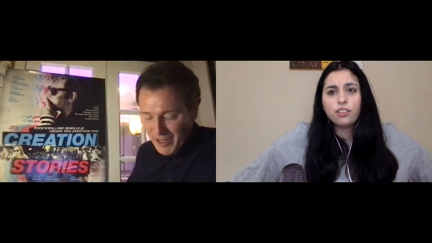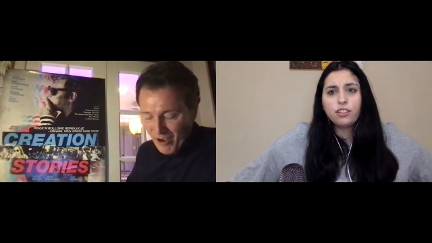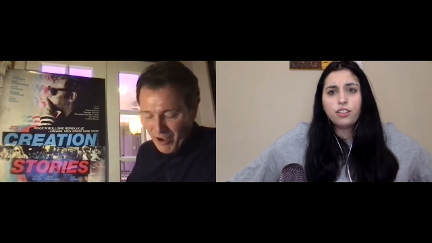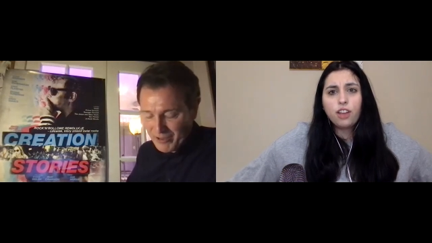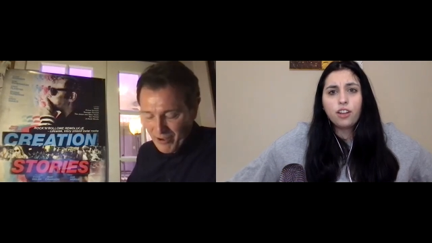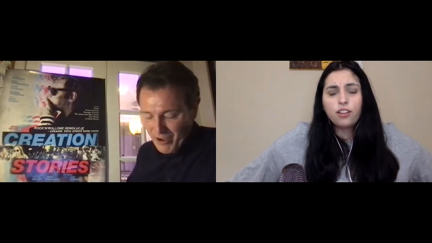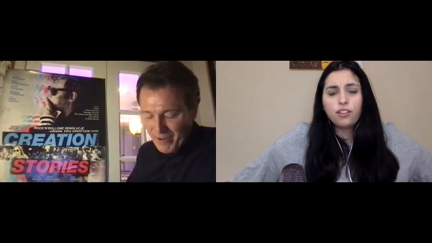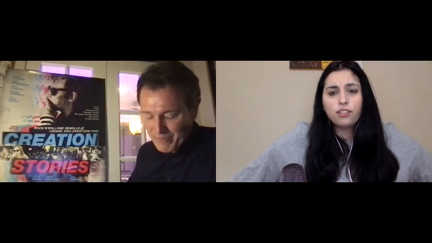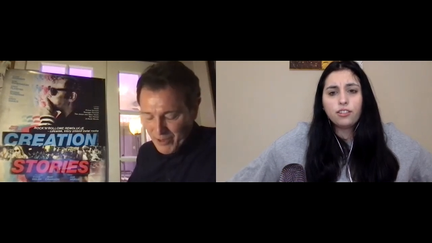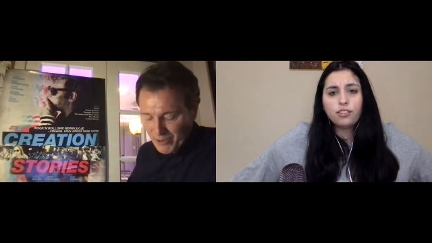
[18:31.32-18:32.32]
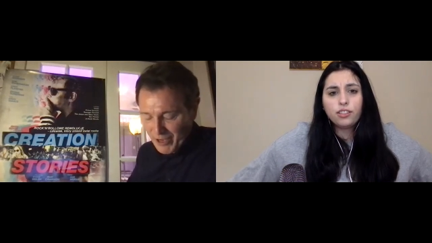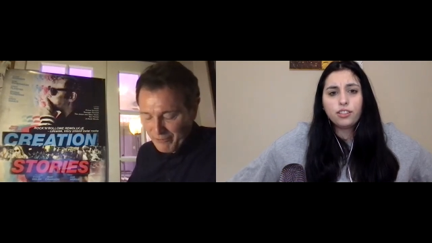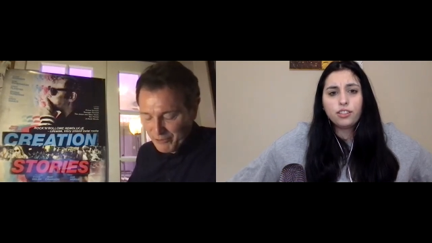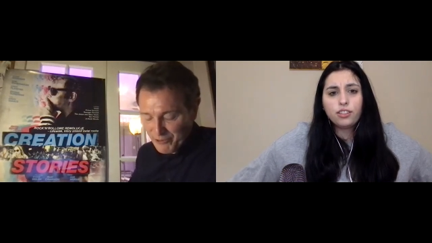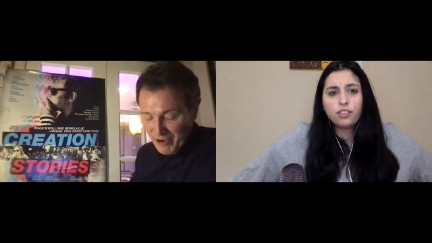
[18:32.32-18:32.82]
Speaker 1: I um, I'll love
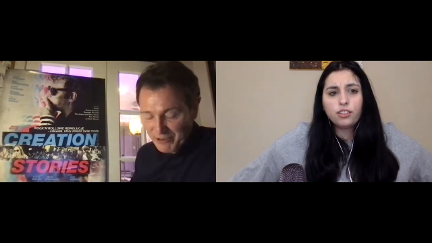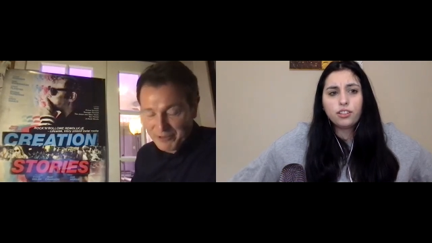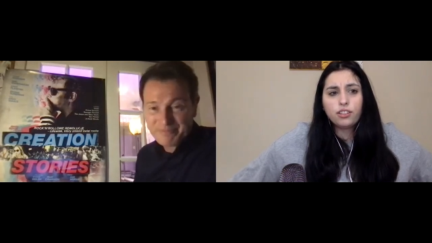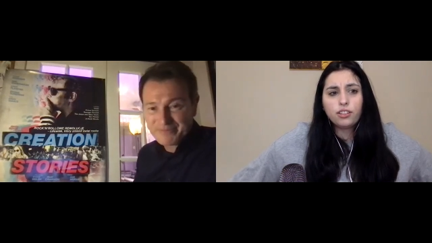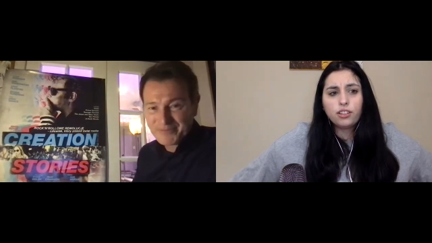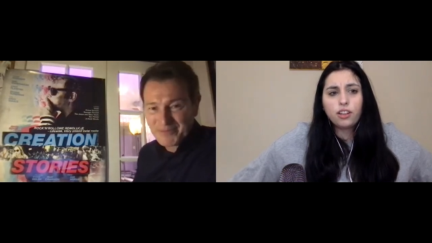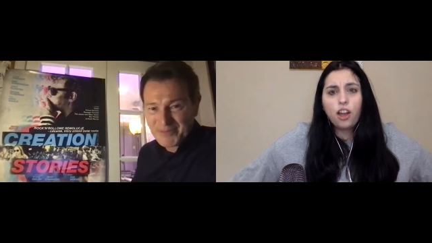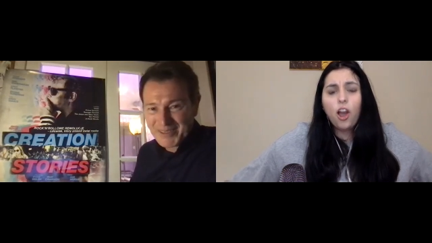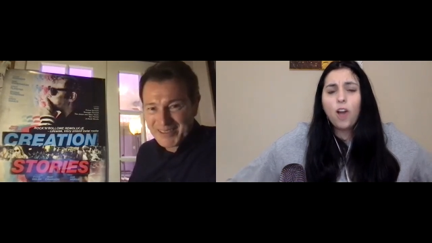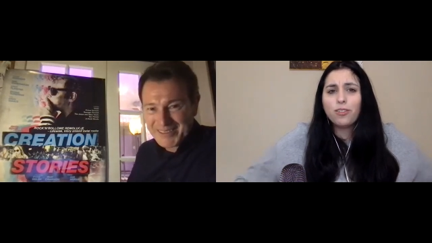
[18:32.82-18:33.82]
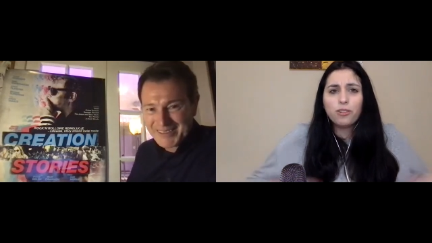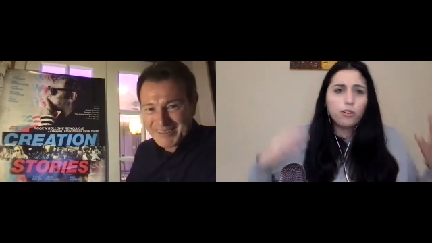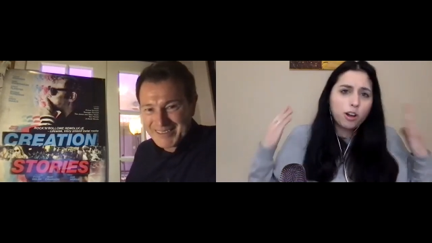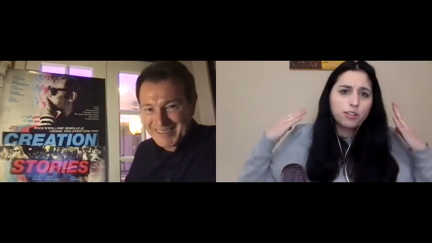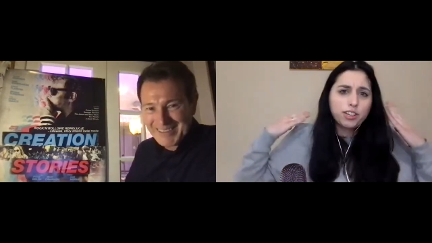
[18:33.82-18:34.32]
you forever.
Speaker 2: Oh,
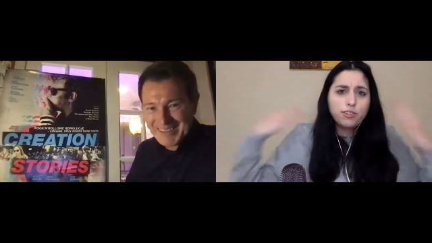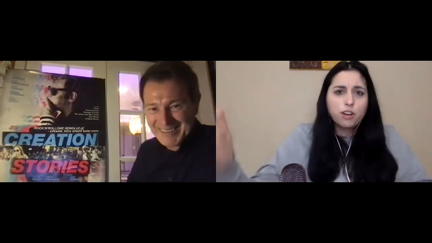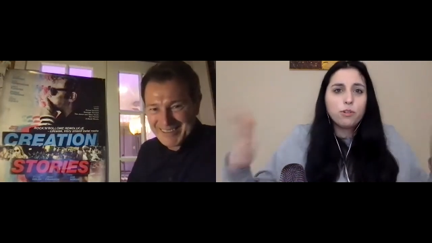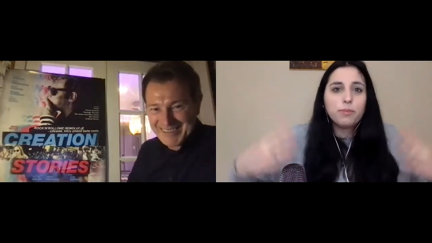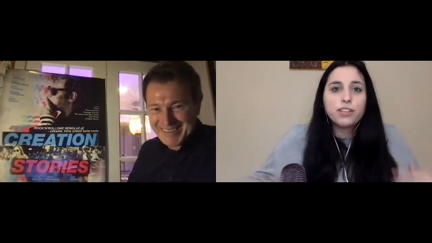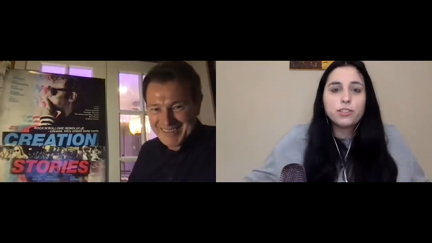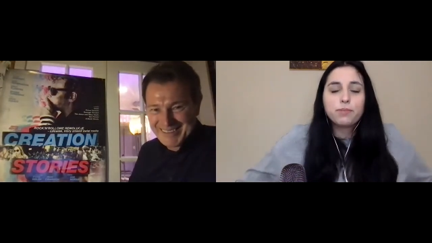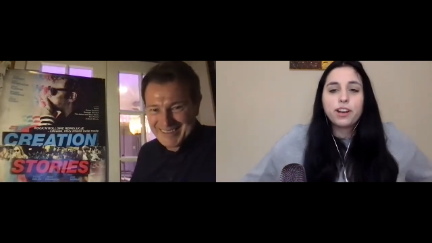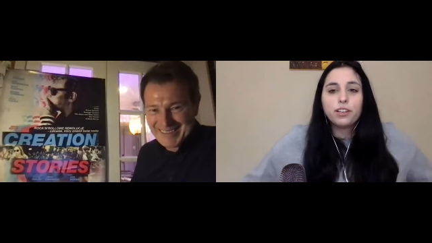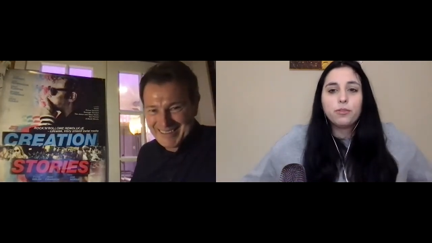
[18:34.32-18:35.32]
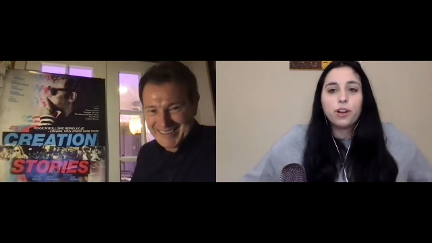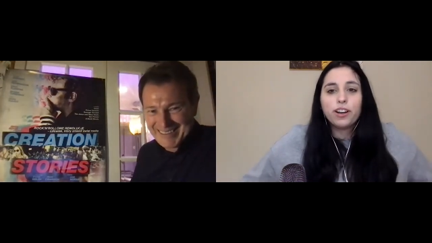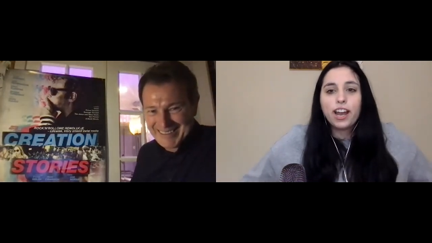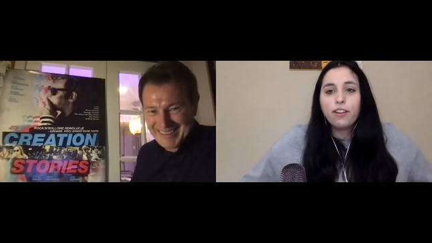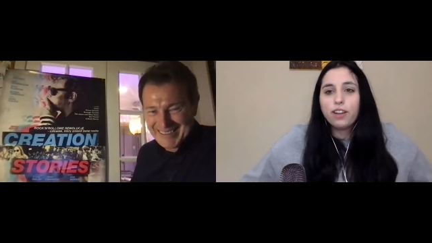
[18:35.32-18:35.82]
oh, you know, we'll be spreading the word
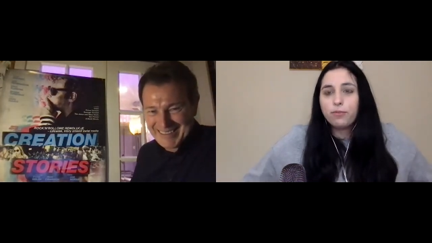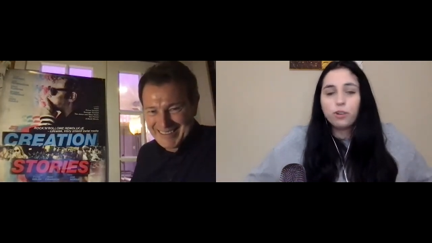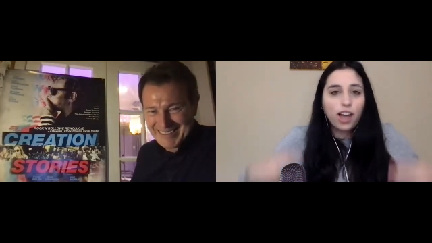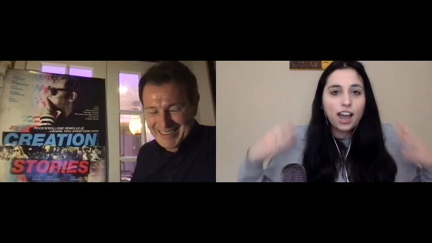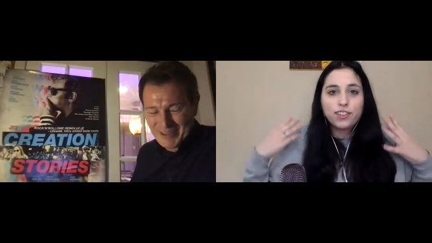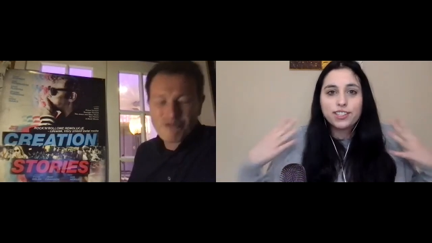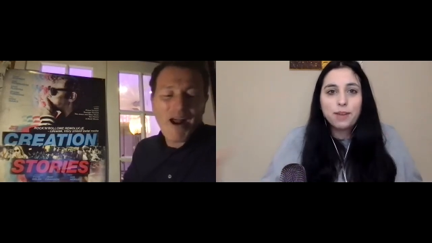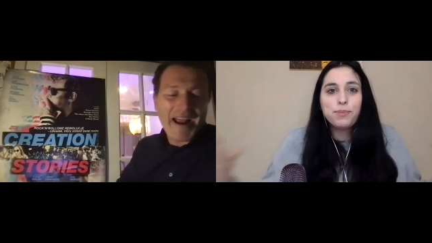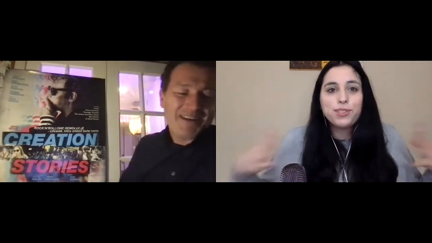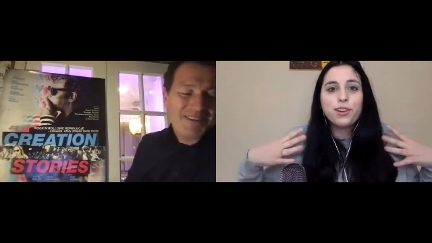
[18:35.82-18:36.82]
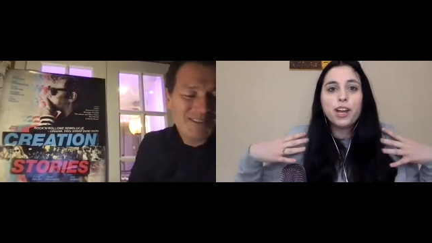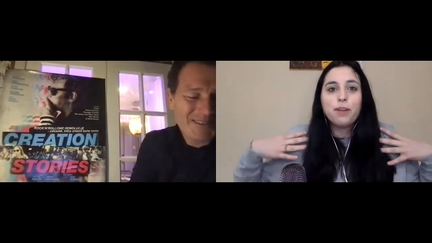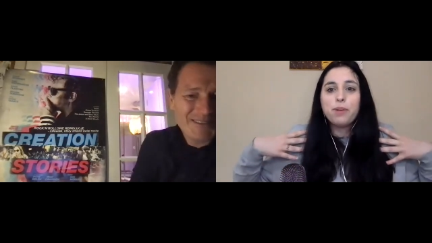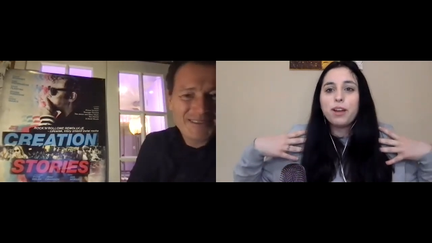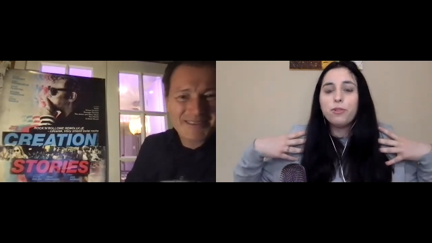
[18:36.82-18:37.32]
out and we'll have this right. episode
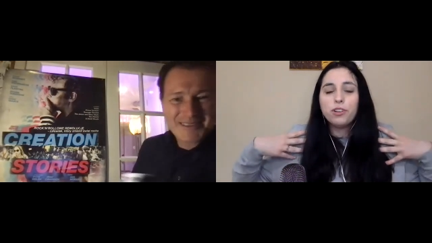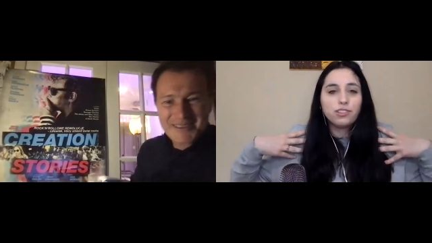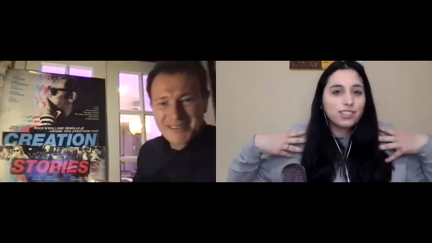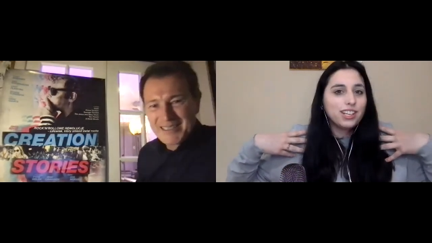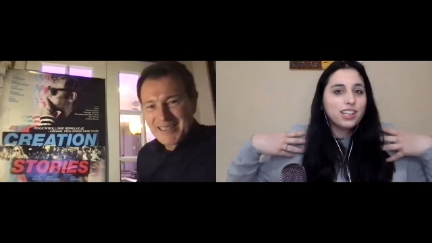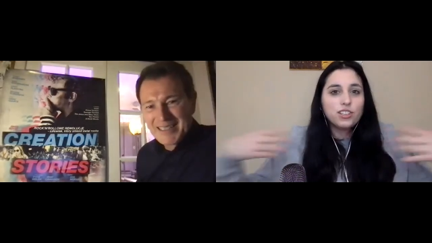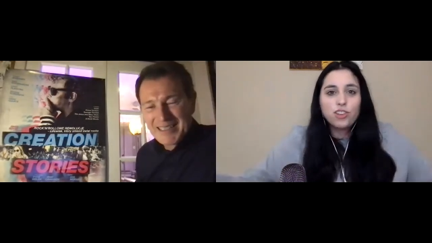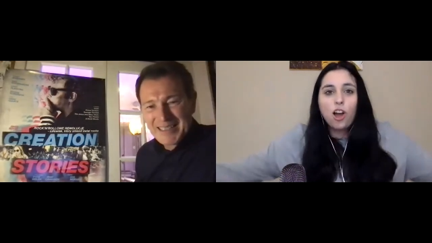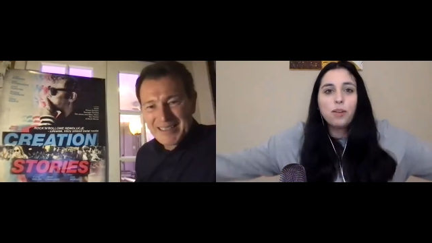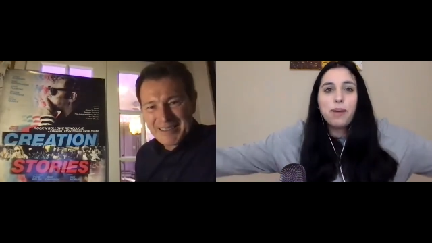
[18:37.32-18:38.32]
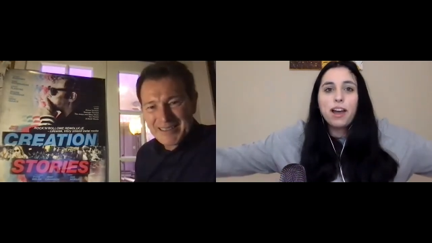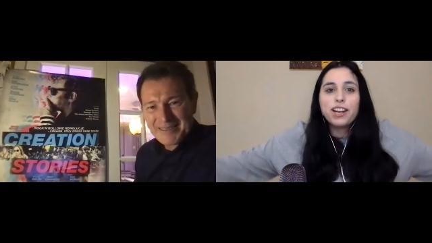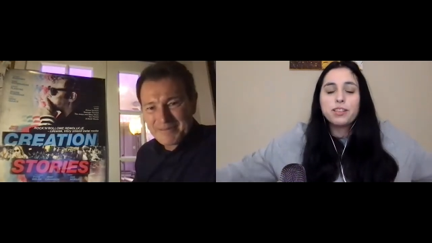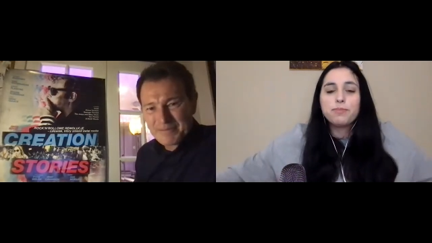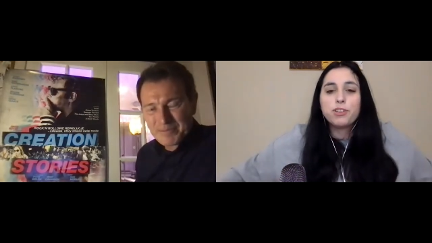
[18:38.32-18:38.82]
up and we'll talk about it
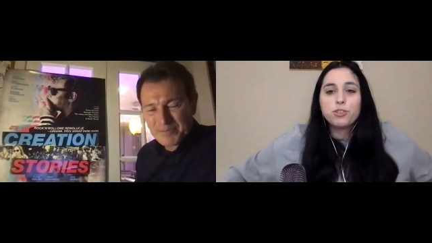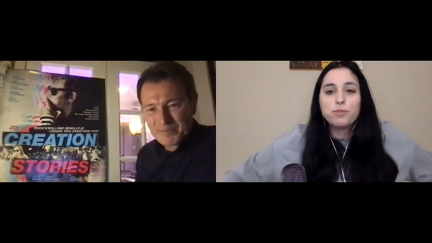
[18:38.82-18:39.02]
as much as we